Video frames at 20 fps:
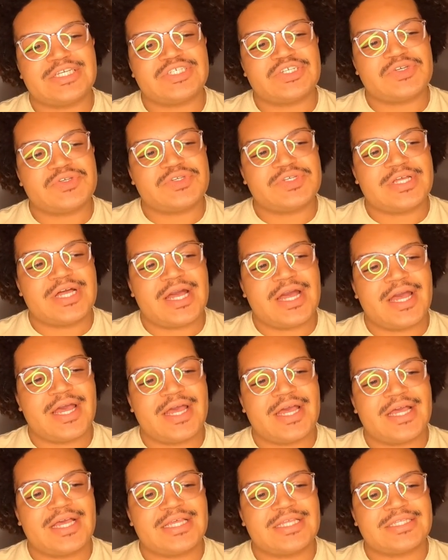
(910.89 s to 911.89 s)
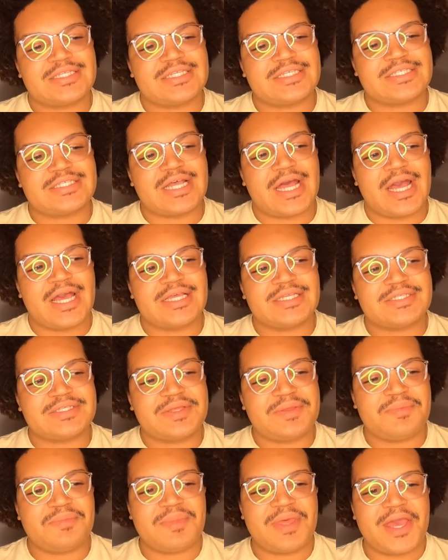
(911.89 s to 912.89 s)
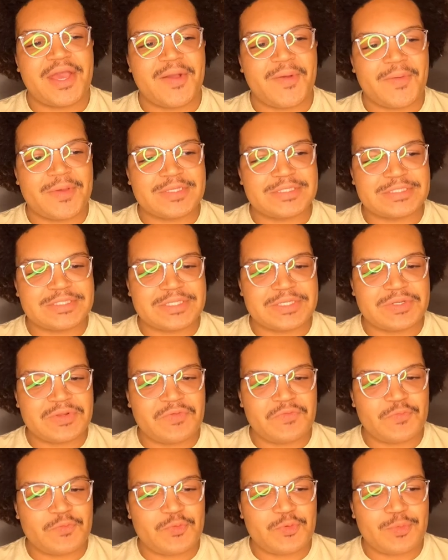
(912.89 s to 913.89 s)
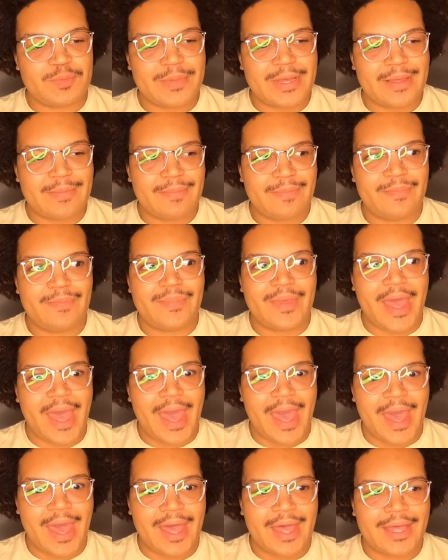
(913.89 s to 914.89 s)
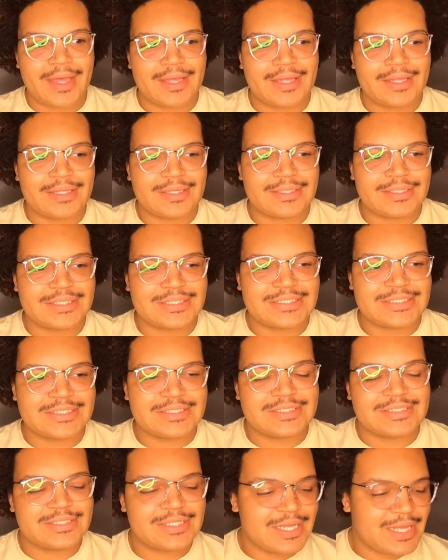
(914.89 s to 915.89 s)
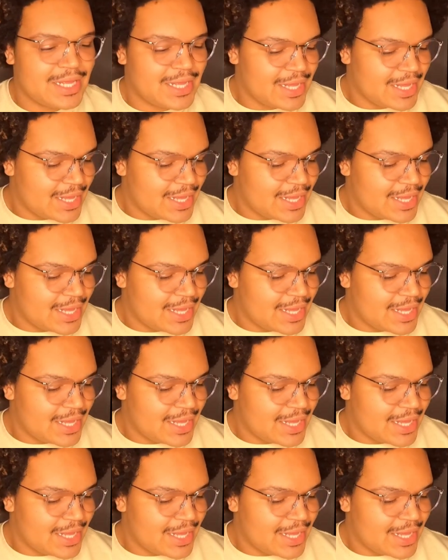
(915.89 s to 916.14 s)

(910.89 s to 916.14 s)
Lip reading: I showed you guys the size comparison of all my bags.